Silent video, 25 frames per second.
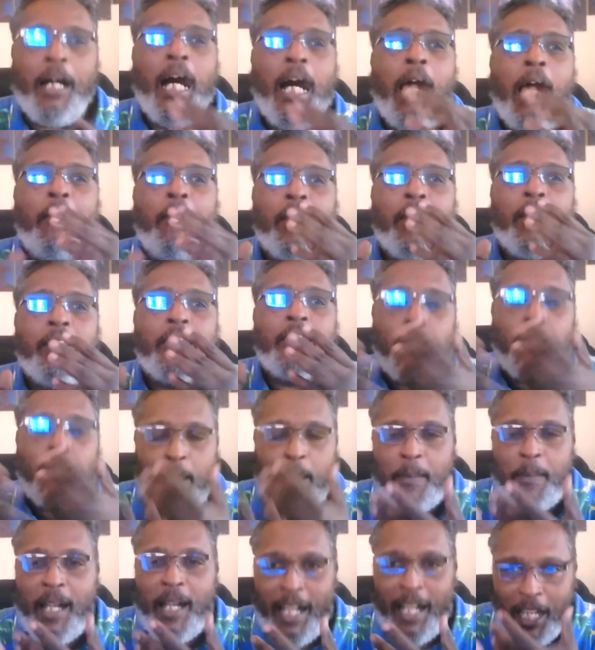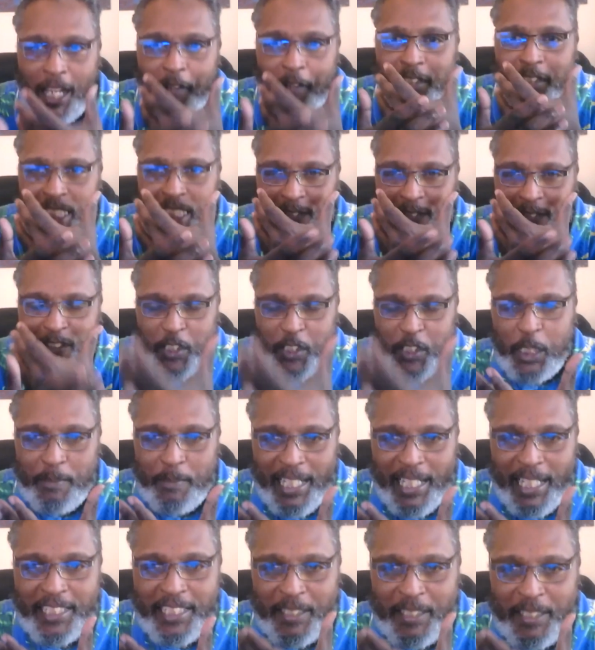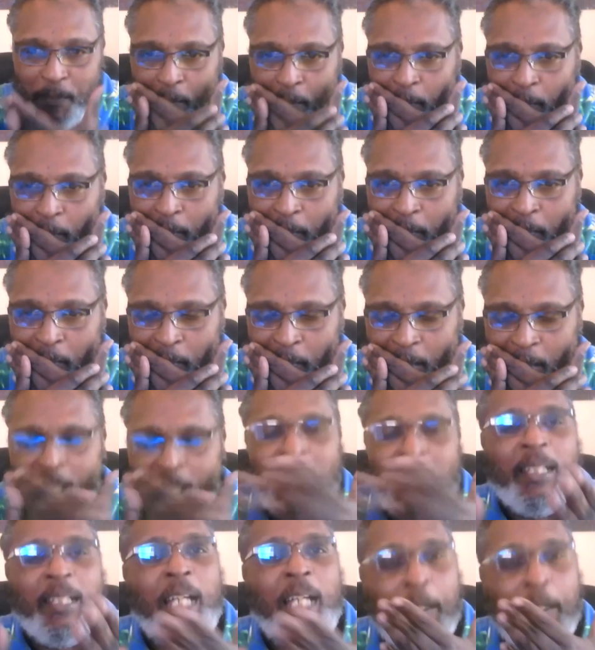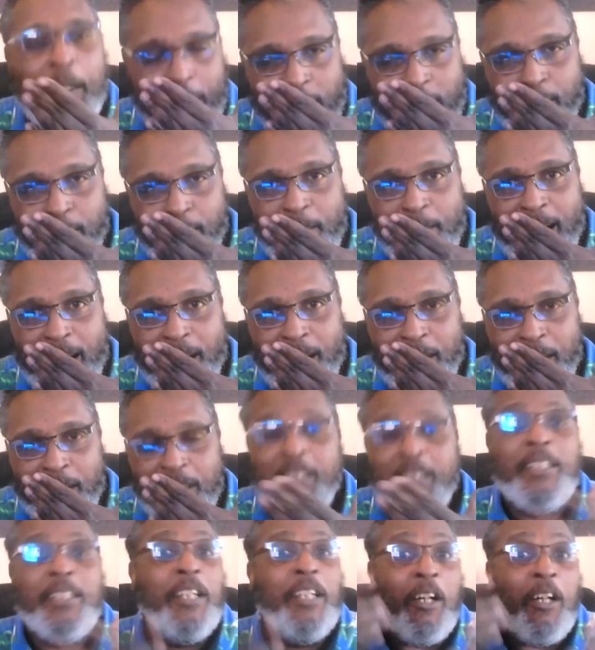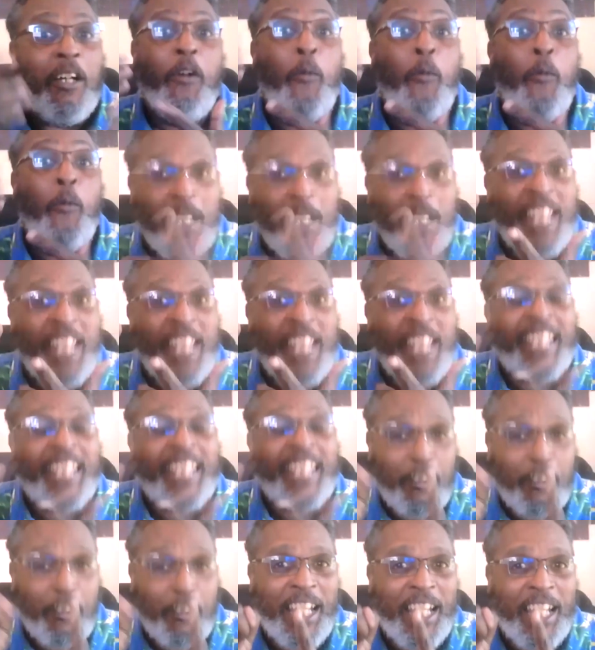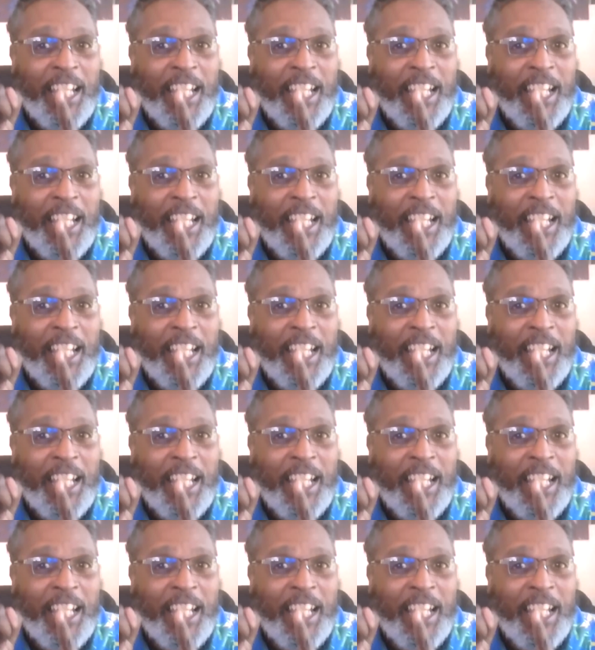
I want to shut my mouth. I always give out too much. I want to shut my mouth. Wednesday, get ready.